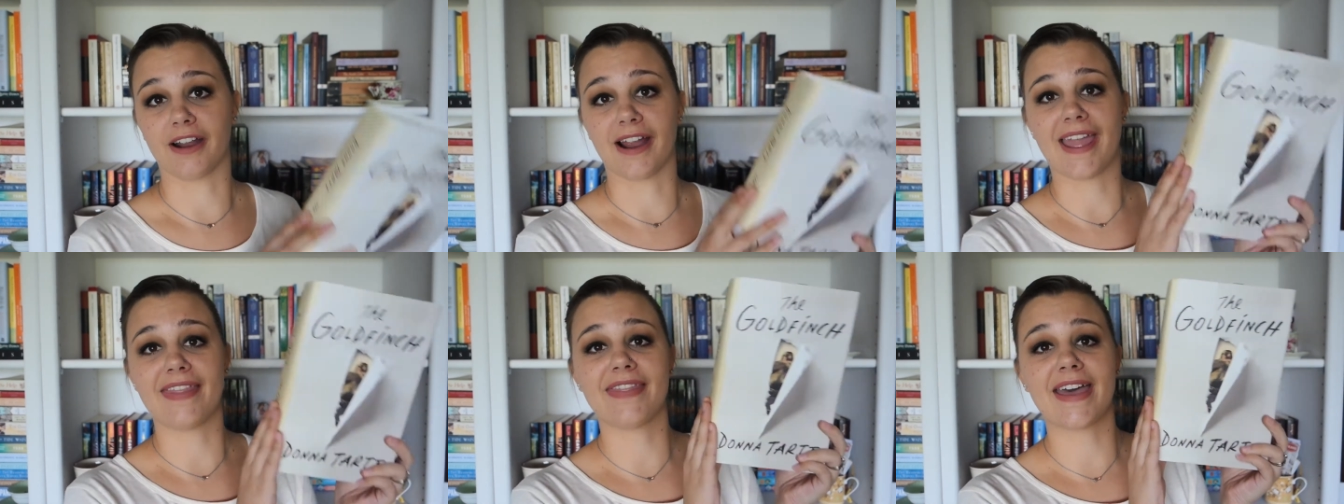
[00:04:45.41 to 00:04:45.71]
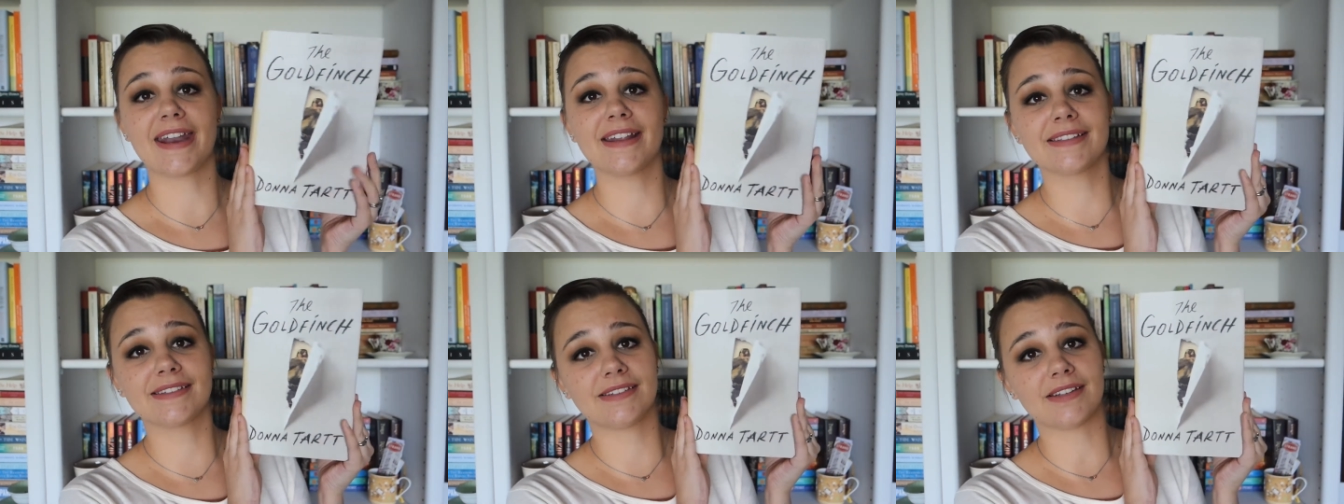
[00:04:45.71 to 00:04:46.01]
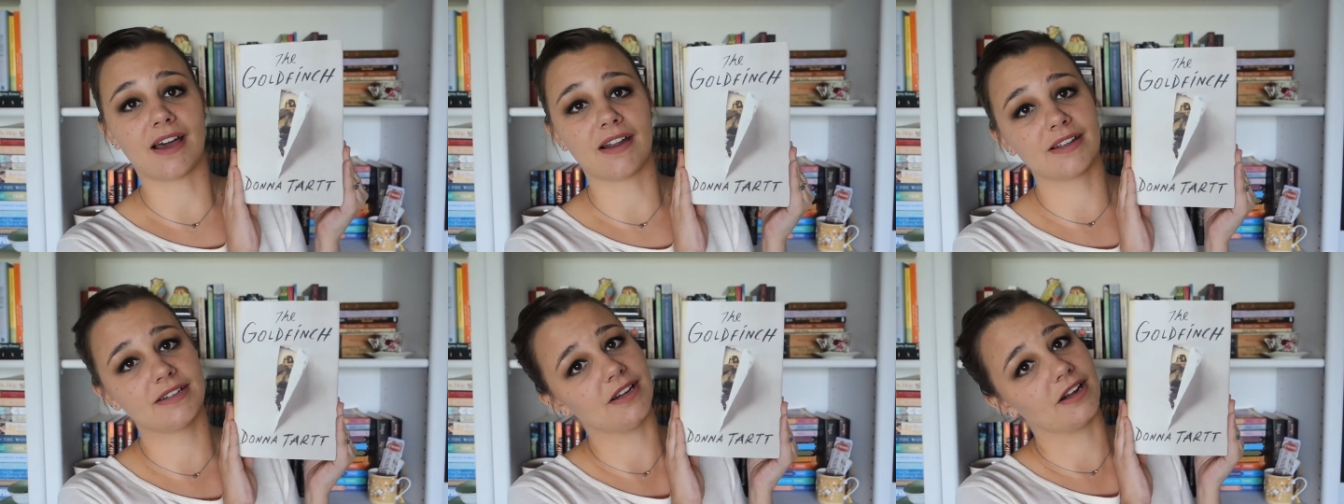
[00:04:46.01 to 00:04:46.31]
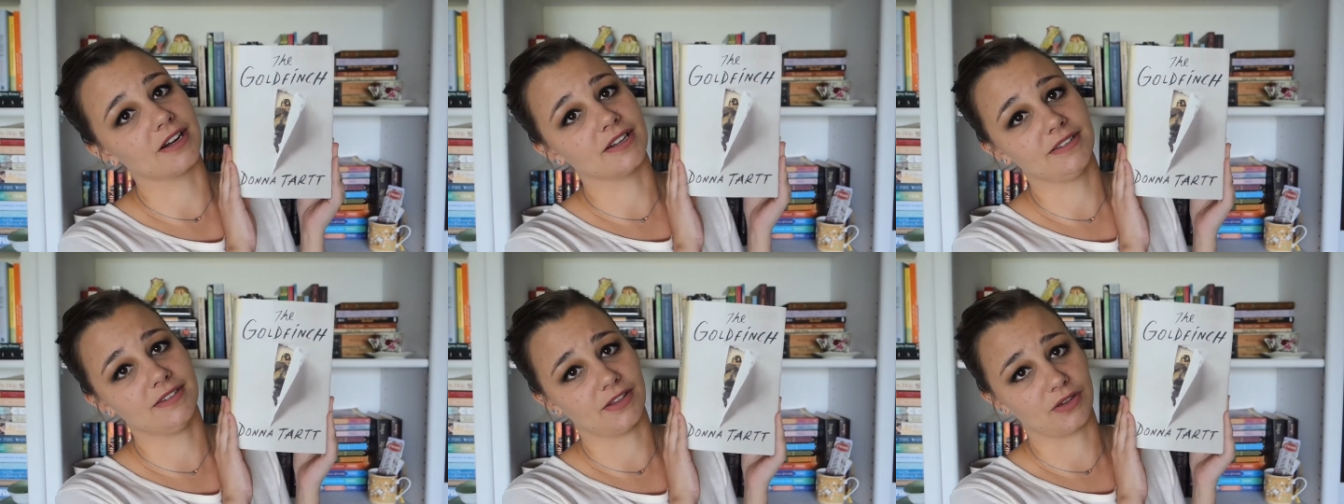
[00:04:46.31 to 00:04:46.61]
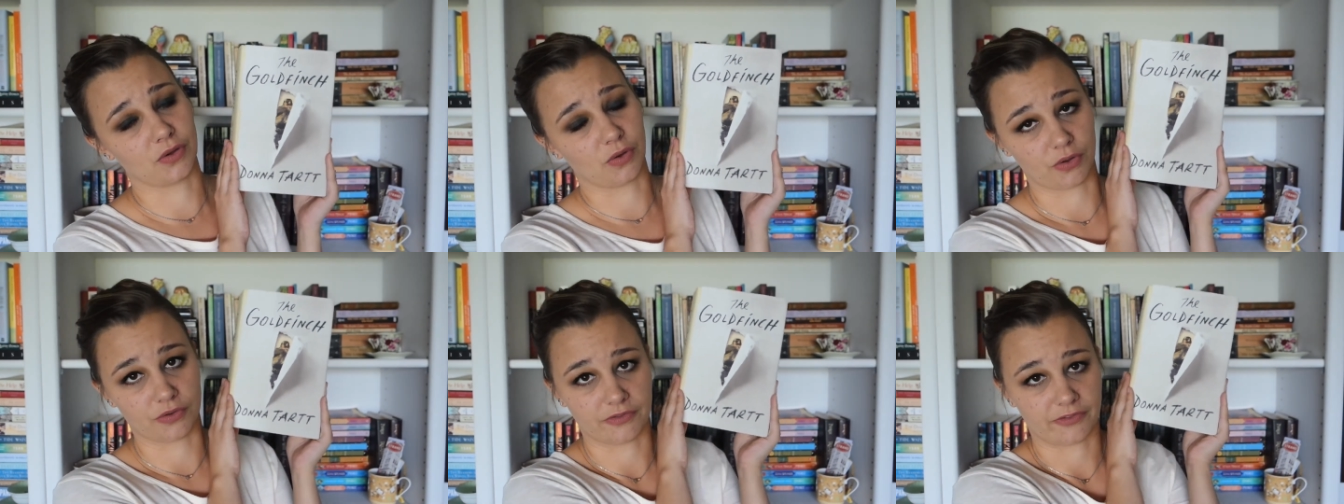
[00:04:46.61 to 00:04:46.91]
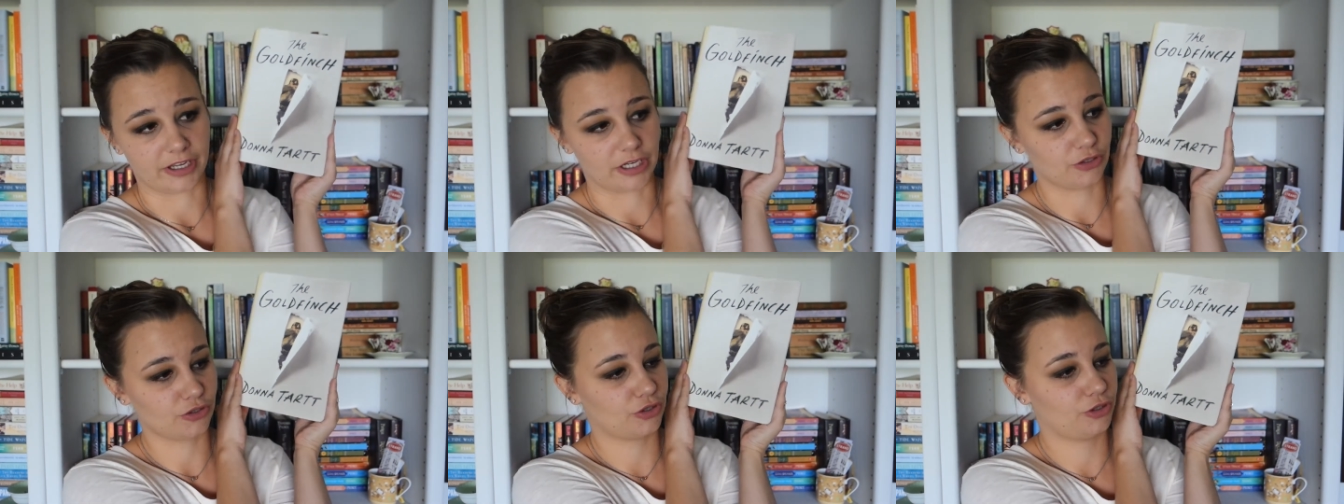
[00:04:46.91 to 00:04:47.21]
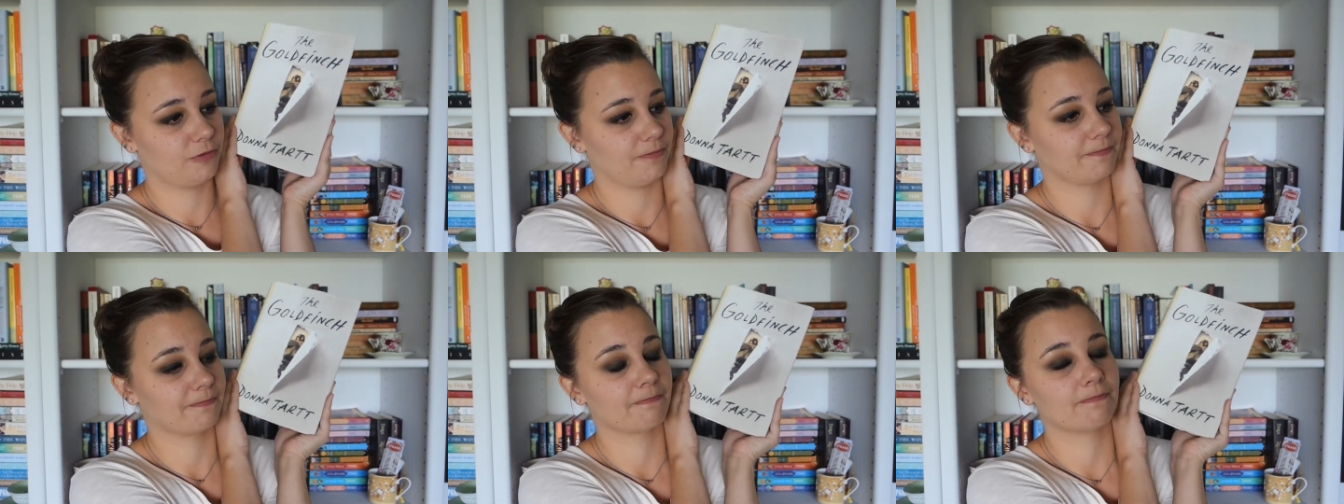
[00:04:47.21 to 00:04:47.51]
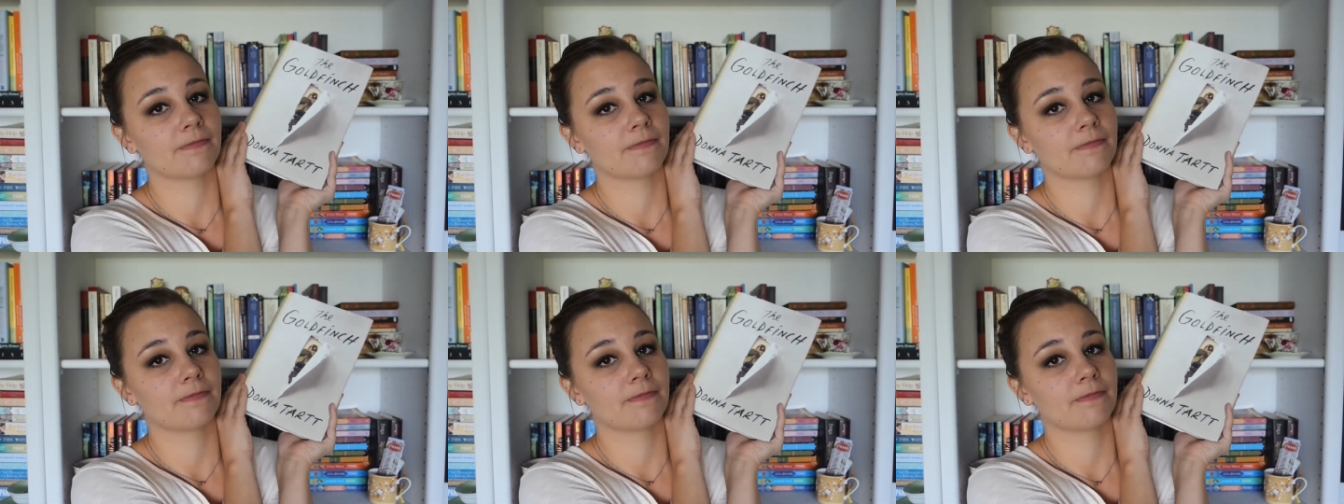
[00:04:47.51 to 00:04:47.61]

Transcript: And that is Donna Tartt's The Goldfinch.